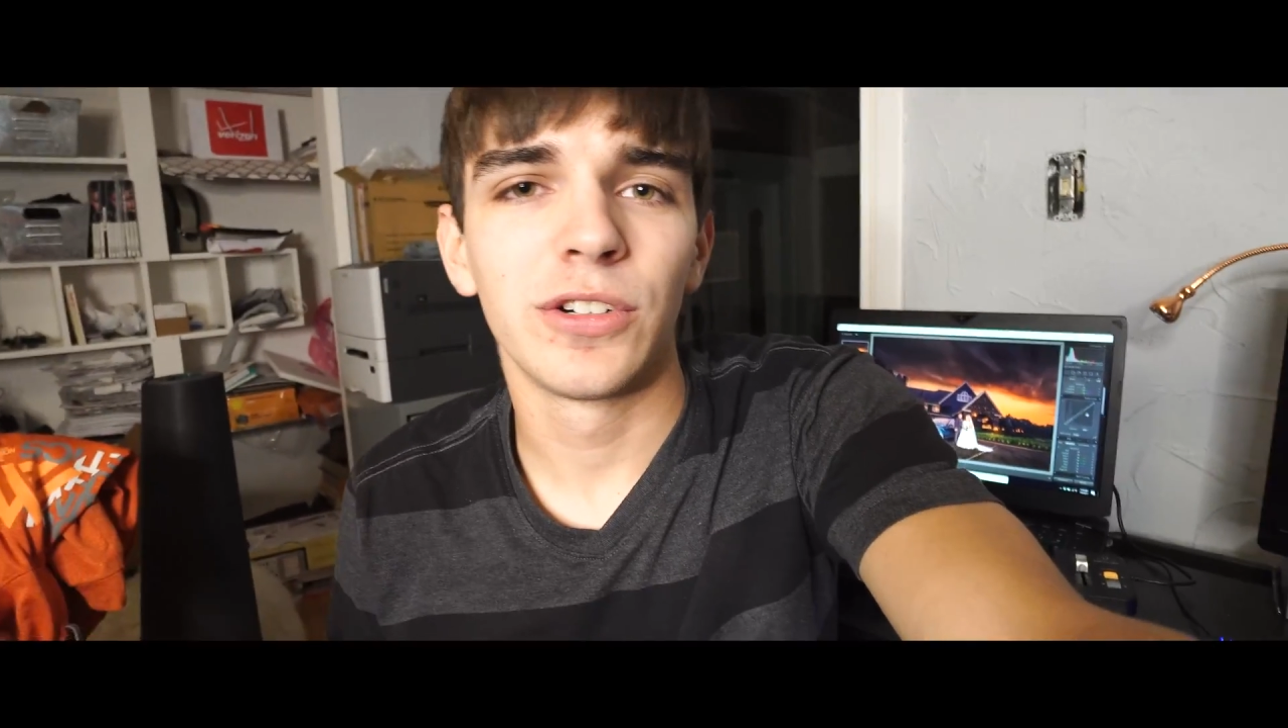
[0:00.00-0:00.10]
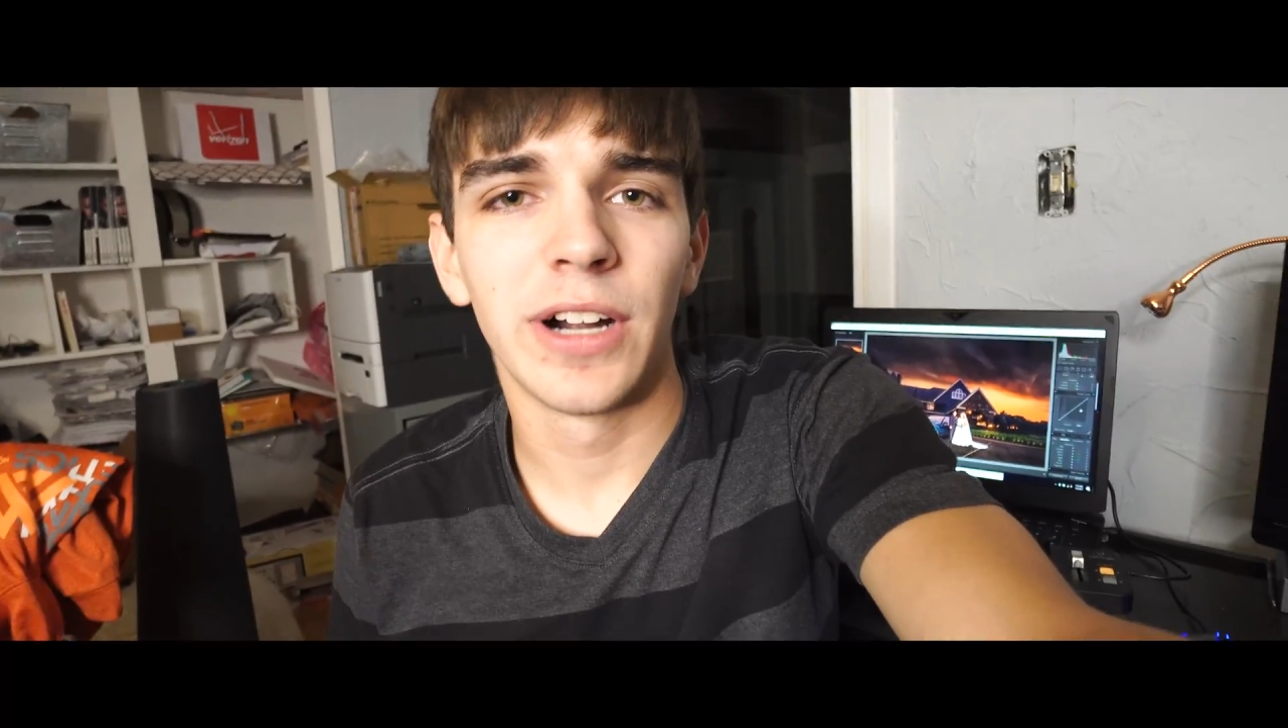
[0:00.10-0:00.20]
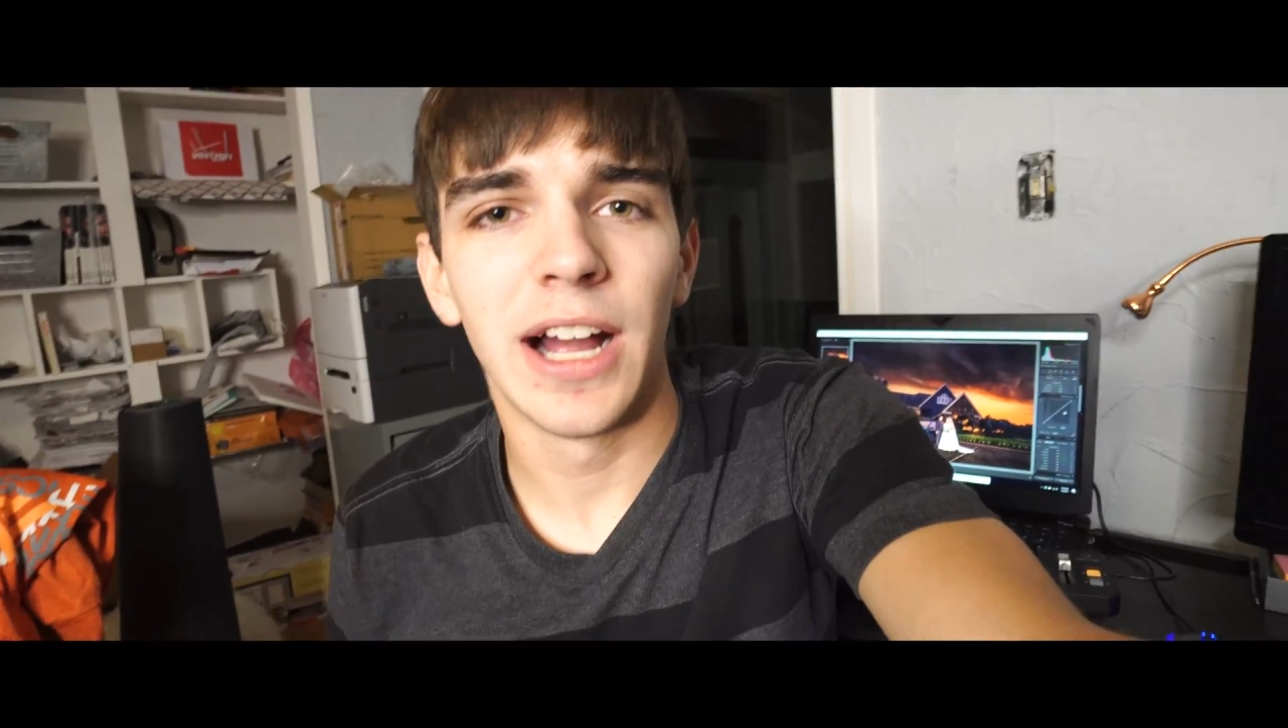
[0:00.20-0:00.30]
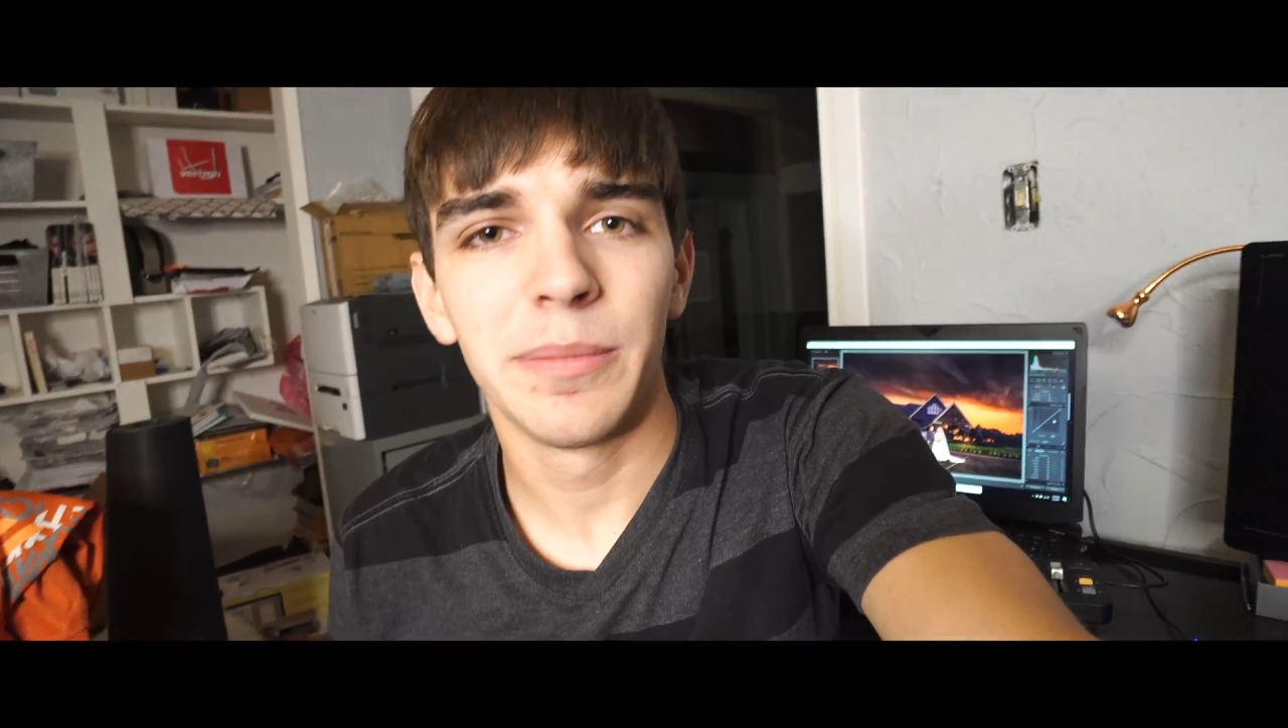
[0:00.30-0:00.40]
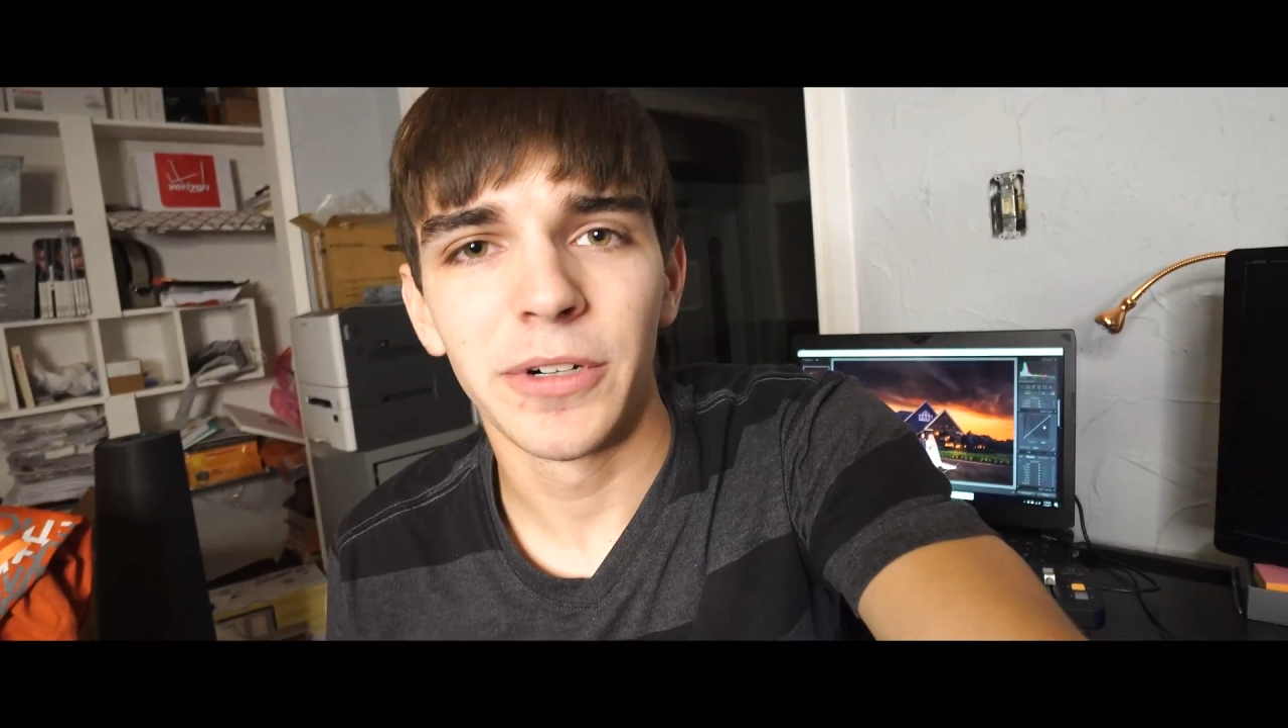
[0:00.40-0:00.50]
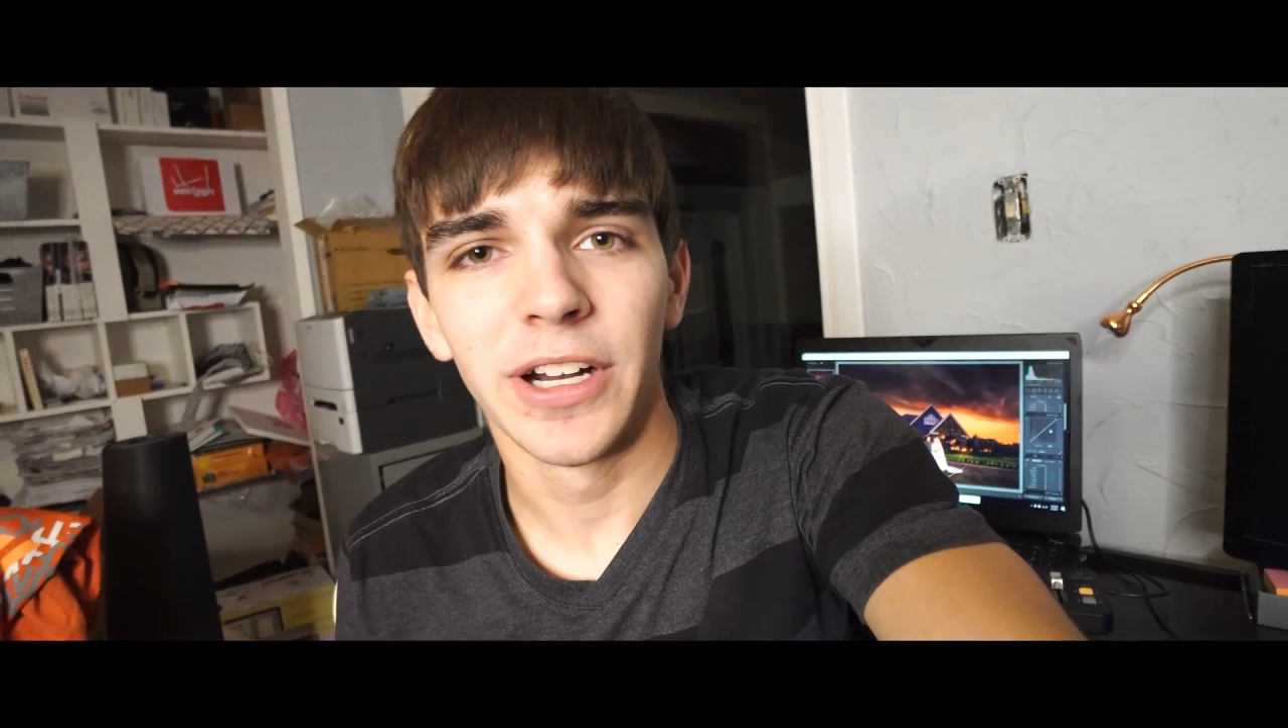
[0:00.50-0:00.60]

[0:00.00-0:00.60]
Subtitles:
crop,